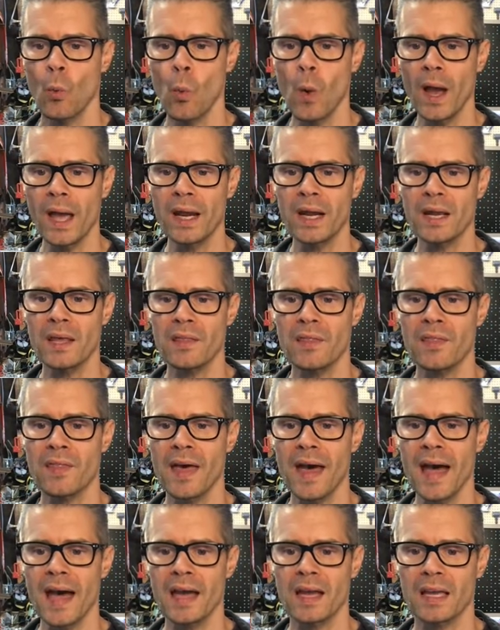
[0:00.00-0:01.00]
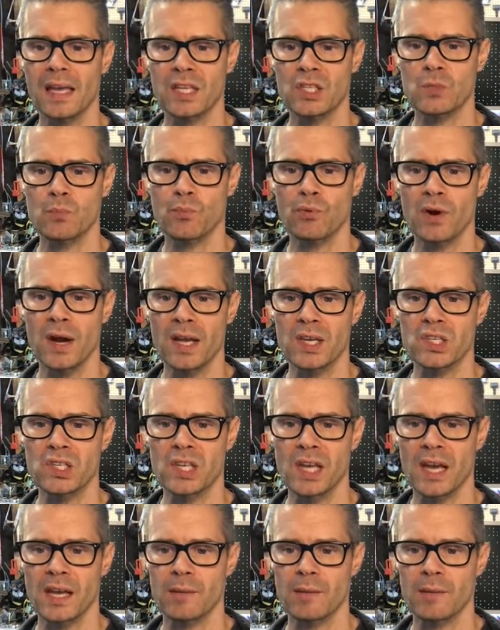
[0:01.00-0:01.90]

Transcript: when that gets pressed,